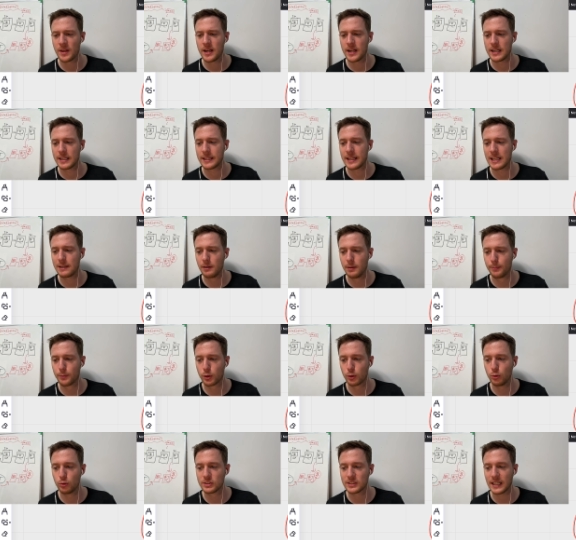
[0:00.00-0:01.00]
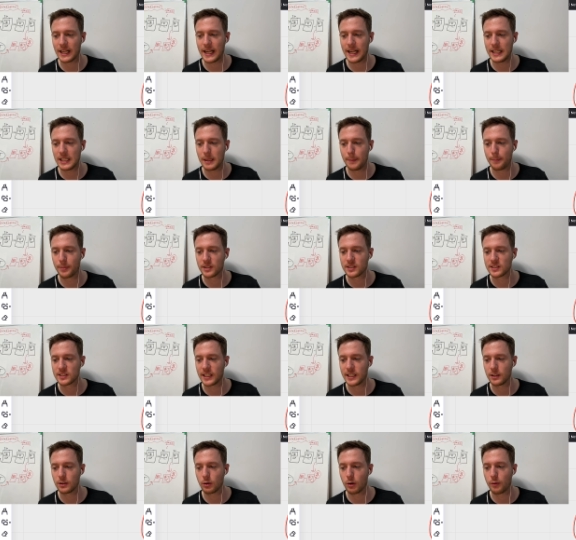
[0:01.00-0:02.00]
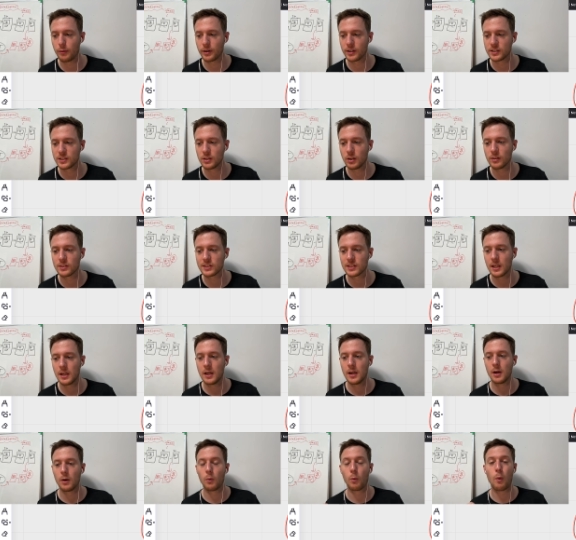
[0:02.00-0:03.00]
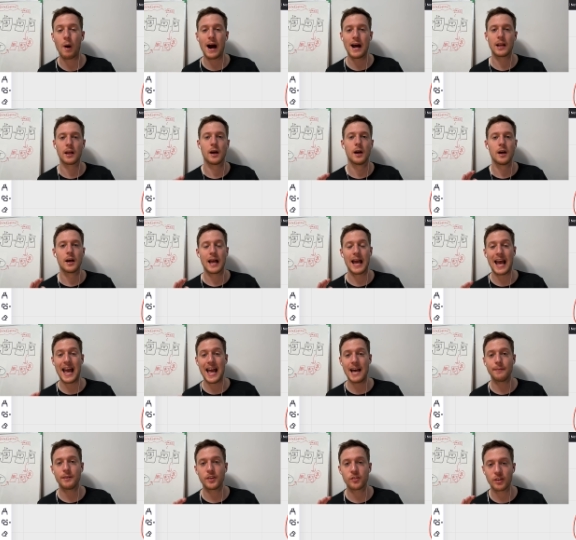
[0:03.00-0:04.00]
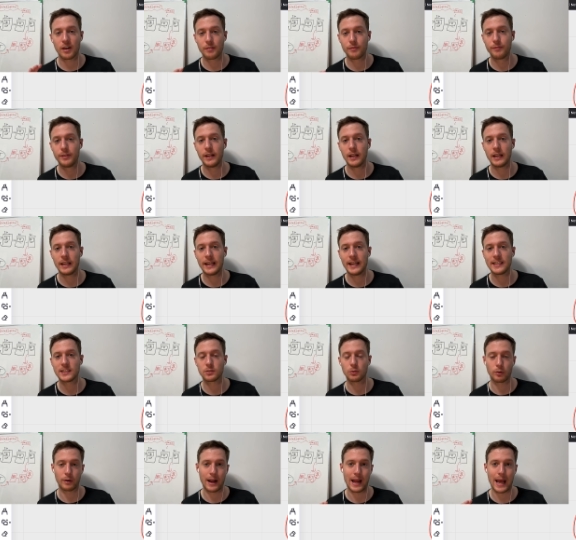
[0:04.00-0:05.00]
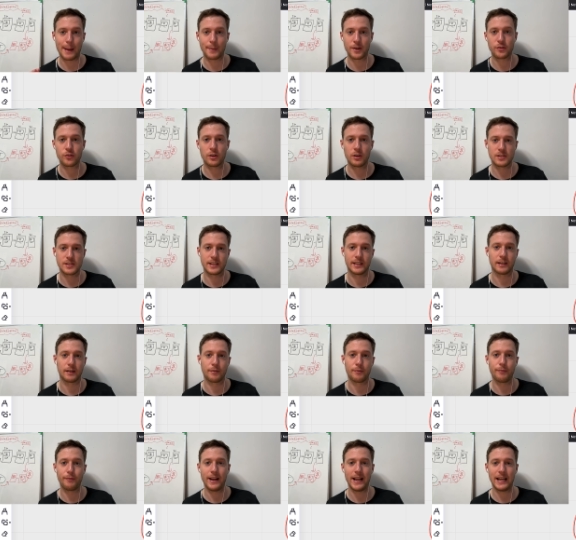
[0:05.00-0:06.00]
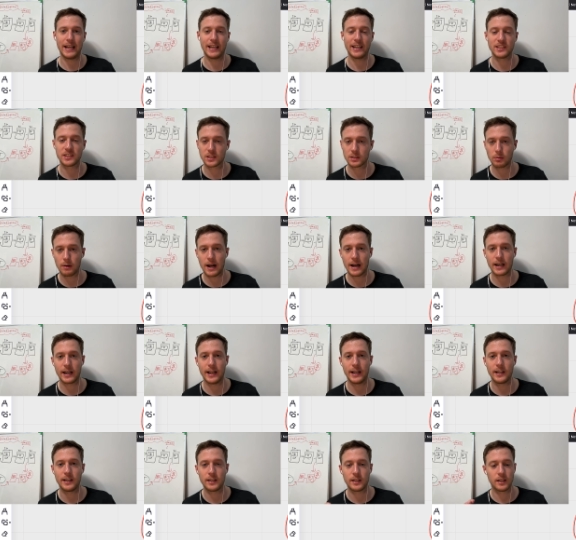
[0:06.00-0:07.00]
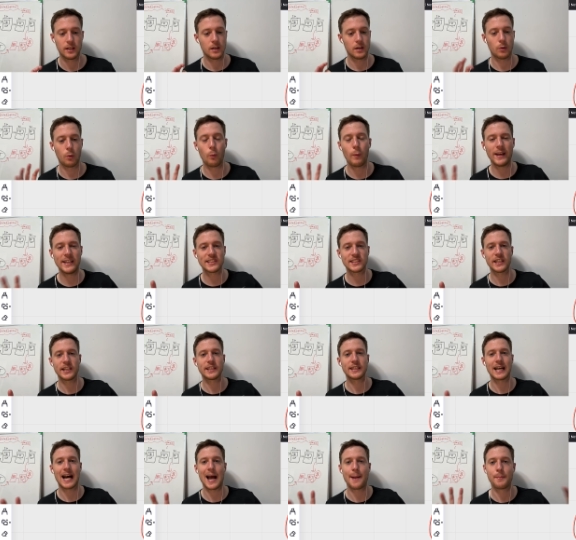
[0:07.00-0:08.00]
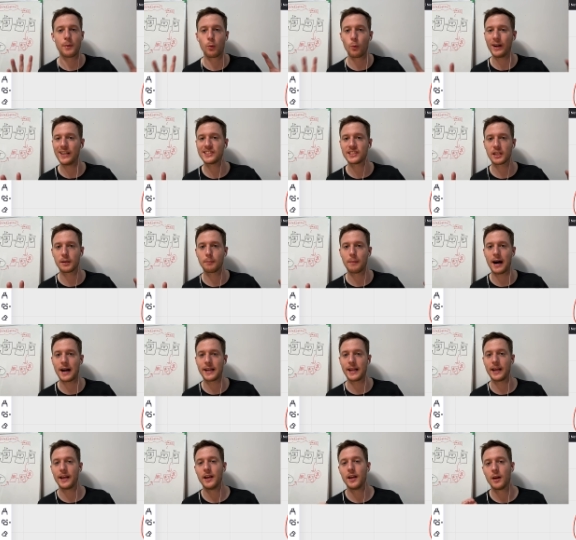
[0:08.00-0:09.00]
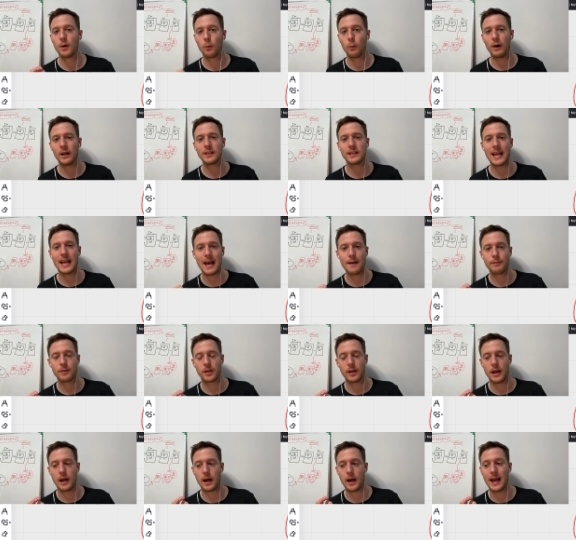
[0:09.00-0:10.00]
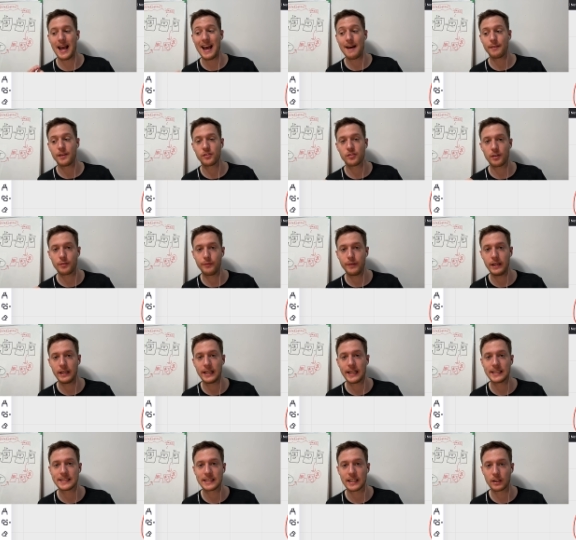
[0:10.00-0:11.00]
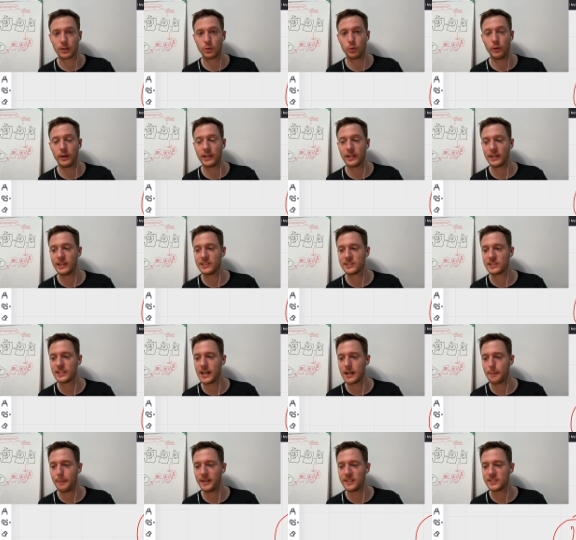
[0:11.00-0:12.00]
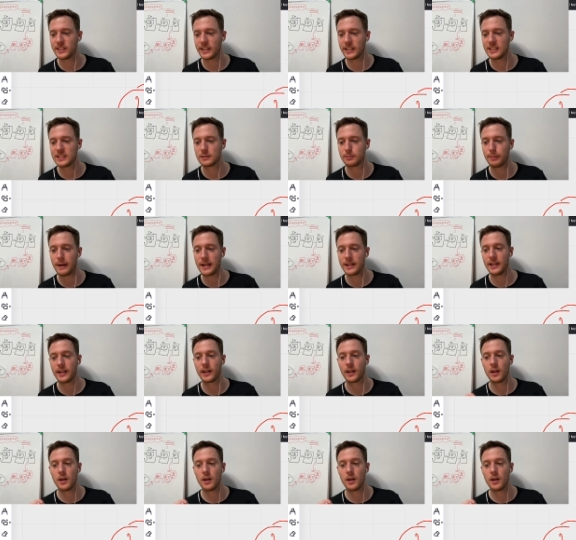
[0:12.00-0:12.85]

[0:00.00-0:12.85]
that will produce 80% of results, while average affiliates or amateurs that are failing, struggling, wasting time, wasting money, what uh, average affiliates are doing is they're basically spending